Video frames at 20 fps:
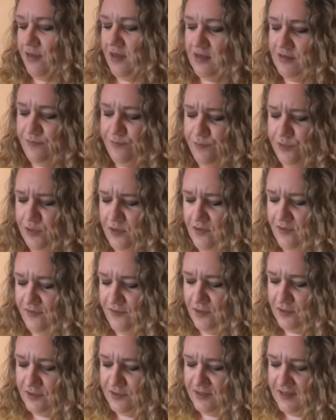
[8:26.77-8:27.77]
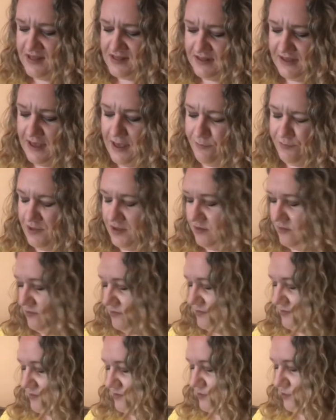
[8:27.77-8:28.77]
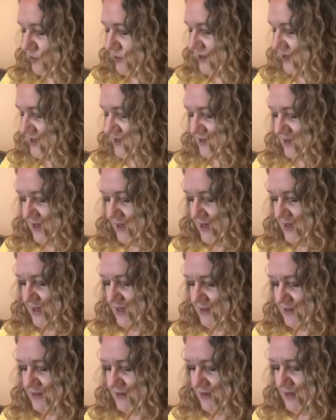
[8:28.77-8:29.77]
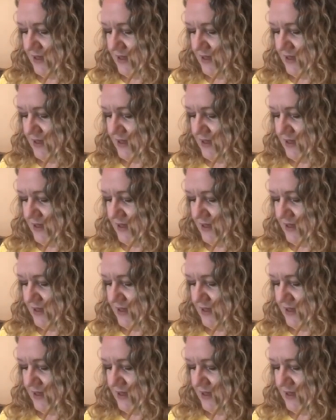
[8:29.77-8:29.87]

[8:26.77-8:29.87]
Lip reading: is beautiful, so that's Capricorn, Taurus and